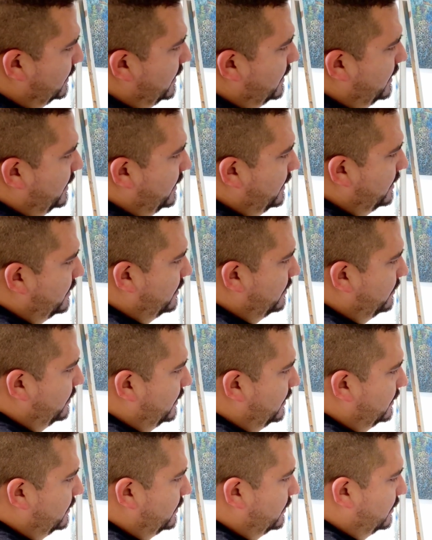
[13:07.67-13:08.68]
And here we
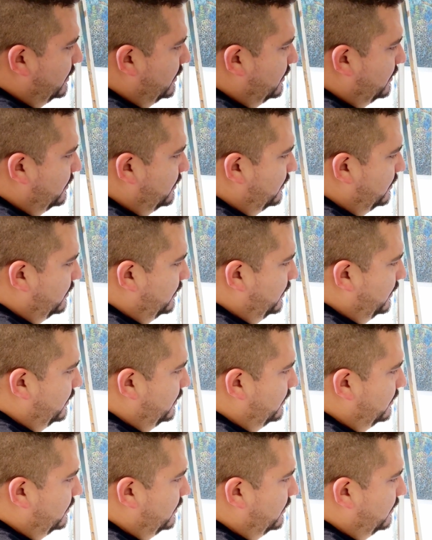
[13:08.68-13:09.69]
can start, you know,
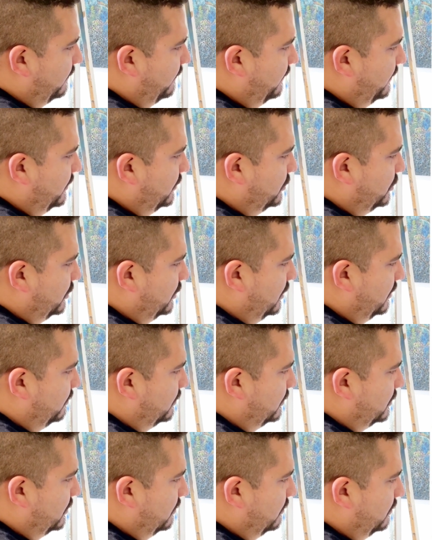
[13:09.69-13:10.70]
finishing up
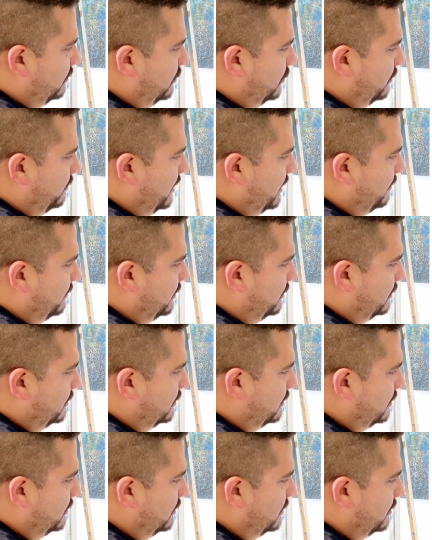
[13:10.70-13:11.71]
some more
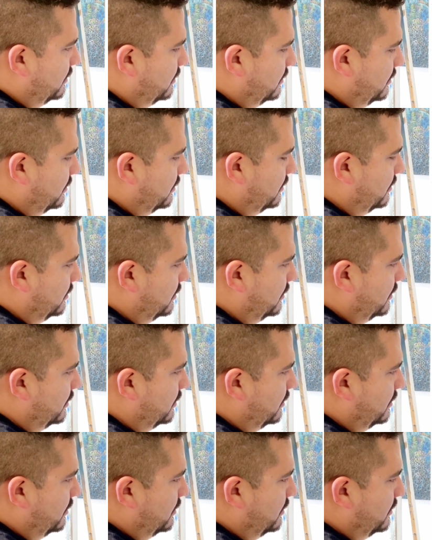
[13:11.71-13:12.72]
mountains,
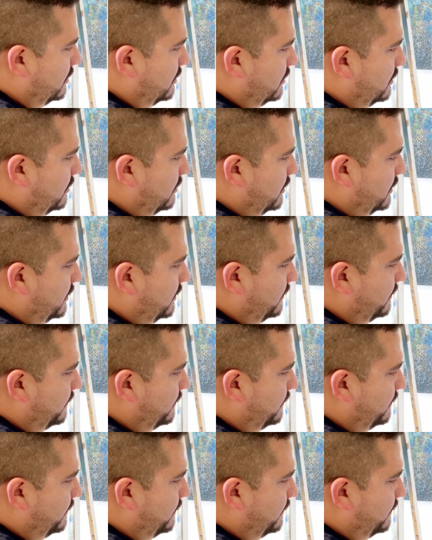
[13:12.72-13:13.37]
right?